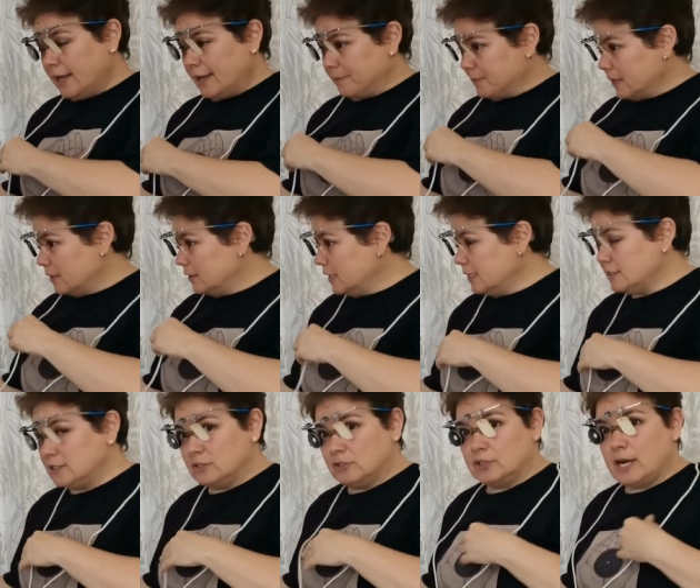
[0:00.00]
Okay,
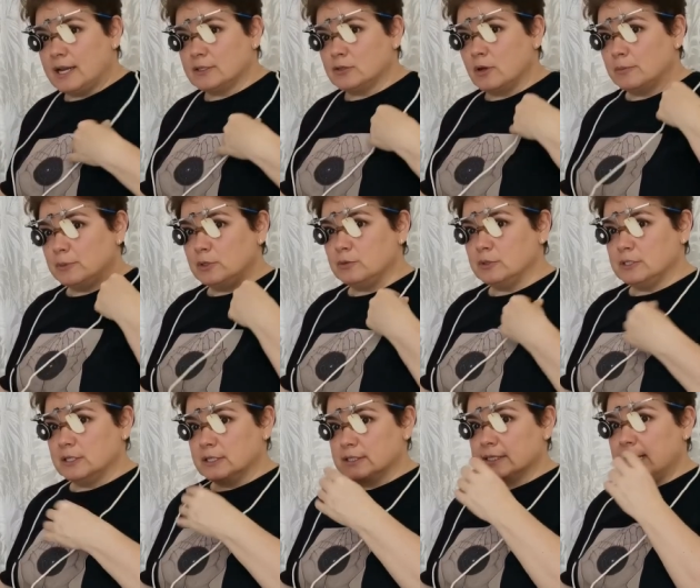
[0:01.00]
let's try. So I'm
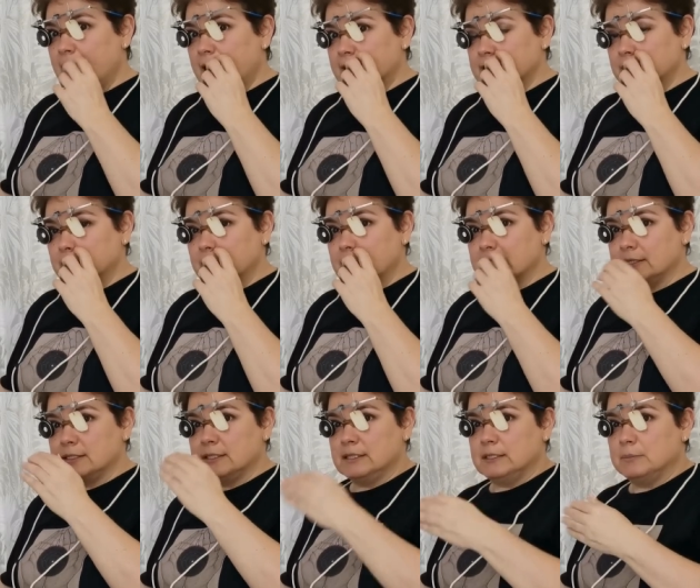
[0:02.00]
using SCAT. You
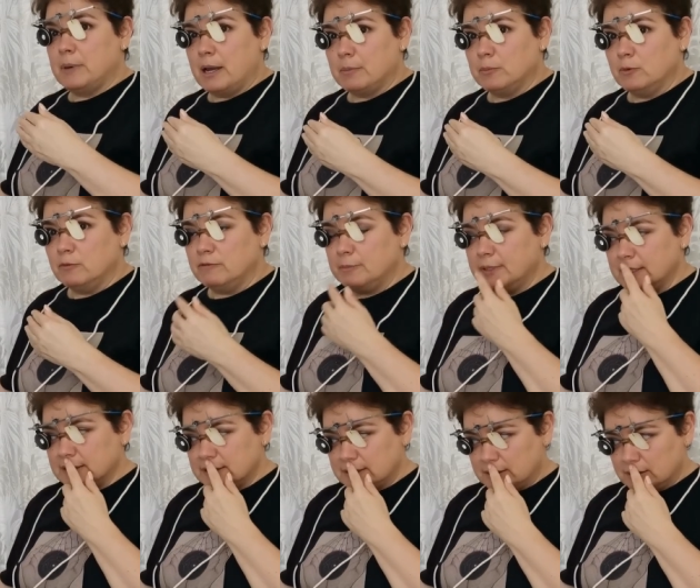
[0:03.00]
can see my
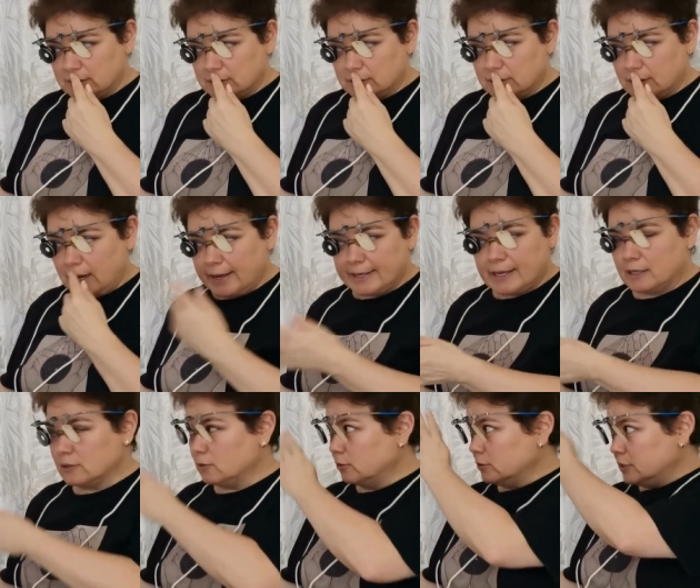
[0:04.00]
movements. I
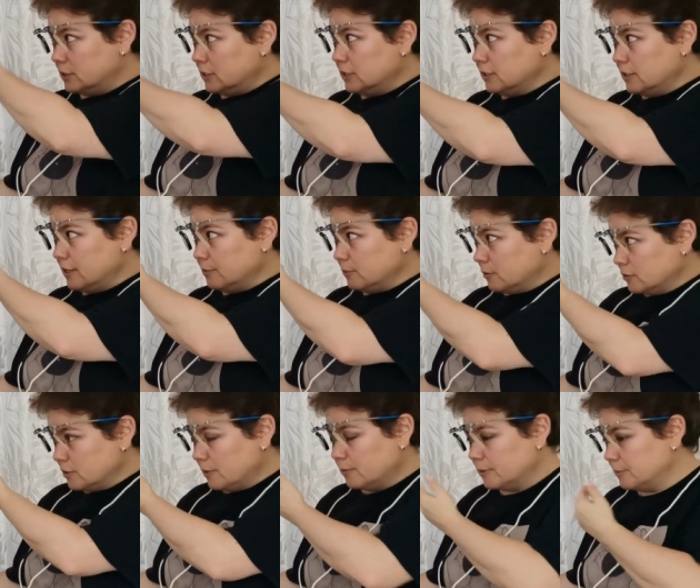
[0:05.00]
cannot see
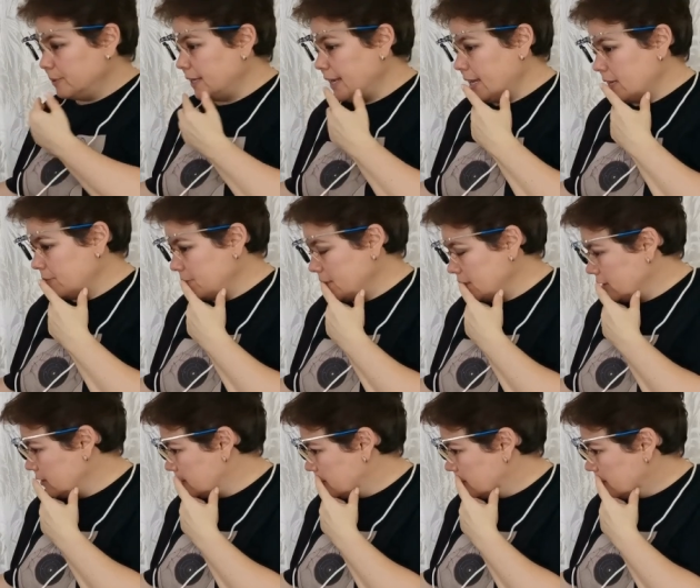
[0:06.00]
them because I will be
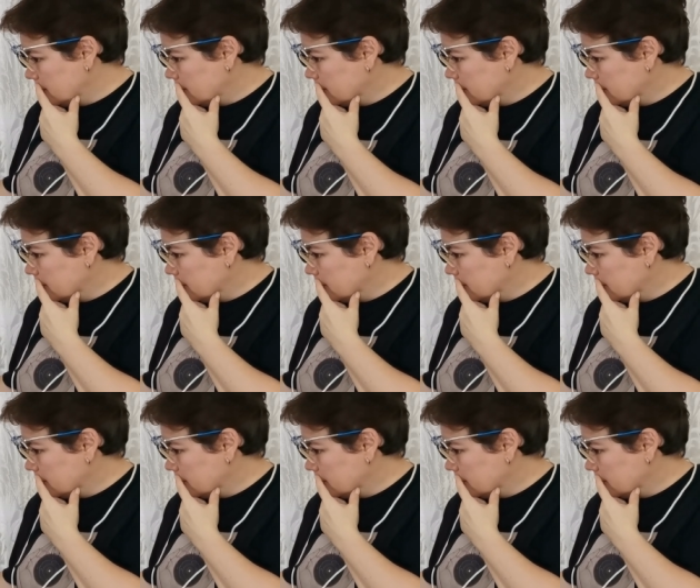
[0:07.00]
aiming.